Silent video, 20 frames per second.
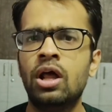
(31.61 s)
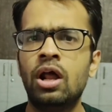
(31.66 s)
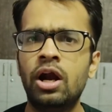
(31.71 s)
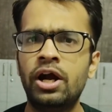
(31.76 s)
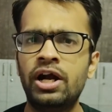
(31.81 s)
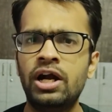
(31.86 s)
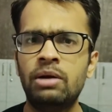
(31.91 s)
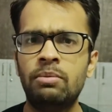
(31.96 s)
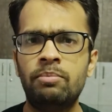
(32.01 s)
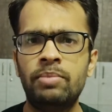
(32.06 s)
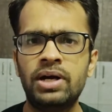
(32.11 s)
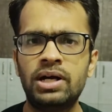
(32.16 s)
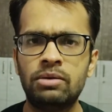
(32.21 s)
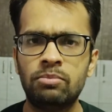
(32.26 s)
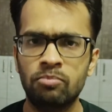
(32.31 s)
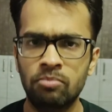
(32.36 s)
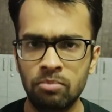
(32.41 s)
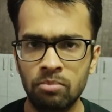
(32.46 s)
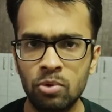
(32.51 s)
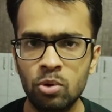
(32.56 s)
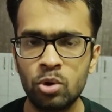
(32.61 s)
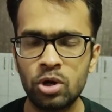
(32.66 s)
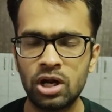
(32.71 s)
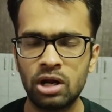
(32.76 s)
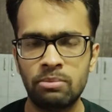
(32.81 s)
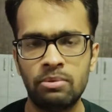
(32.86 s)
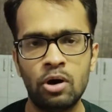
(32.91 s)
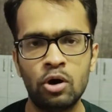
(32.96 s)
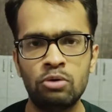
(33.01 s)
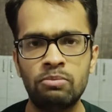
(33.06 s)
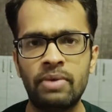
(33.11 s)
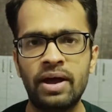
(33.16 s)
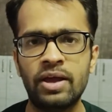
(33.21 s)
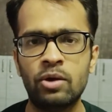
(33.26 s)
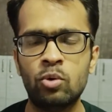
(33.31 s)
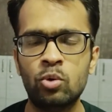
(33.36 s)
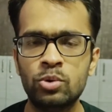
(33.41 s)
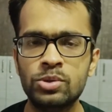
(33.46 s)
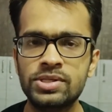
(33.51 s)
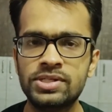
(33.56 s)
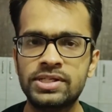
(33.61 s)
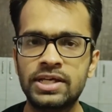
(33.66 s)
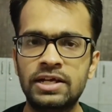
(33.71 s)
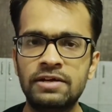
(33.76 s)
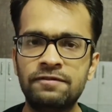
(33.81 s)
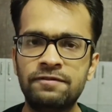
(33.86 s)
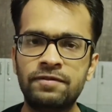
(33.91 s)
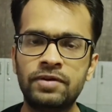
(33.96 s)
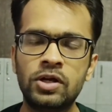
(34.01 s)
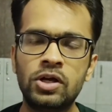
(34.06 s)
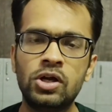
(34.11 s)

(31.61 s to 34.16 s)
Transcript: a little bit more about my own self.